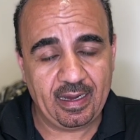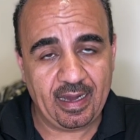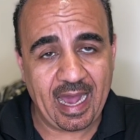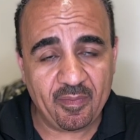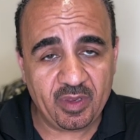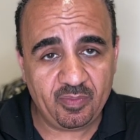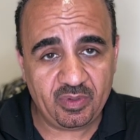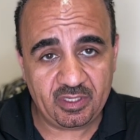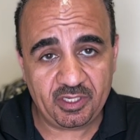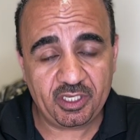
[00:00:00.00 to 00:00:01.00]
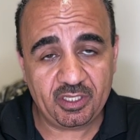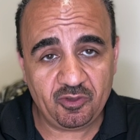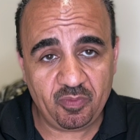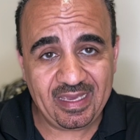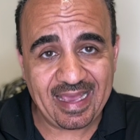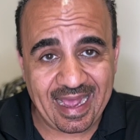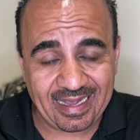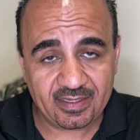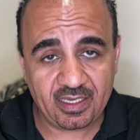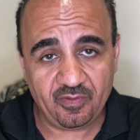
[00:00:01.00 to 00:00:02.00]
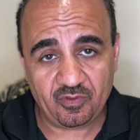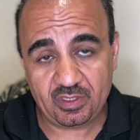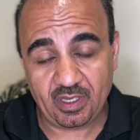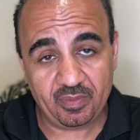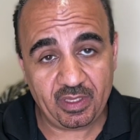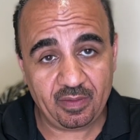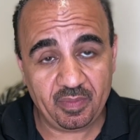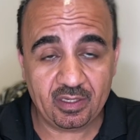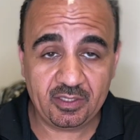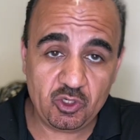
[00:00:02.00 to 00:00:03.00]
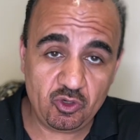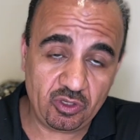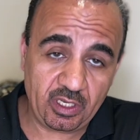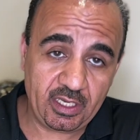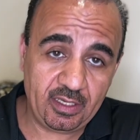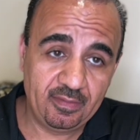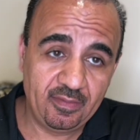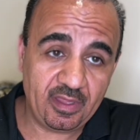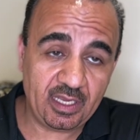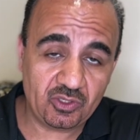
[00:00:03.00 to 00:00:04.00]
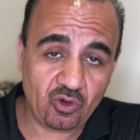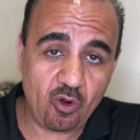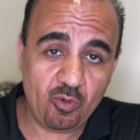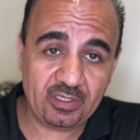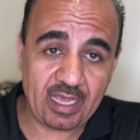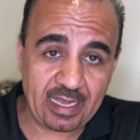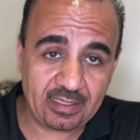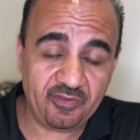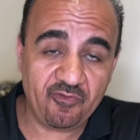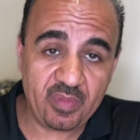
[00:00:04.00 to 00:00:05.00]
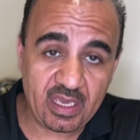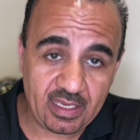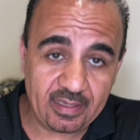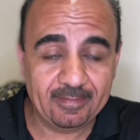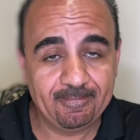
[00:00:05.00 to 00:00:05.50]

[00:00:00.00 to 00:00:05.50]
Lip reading: I'm in a position to be asking for something, because usually things are always asked of me.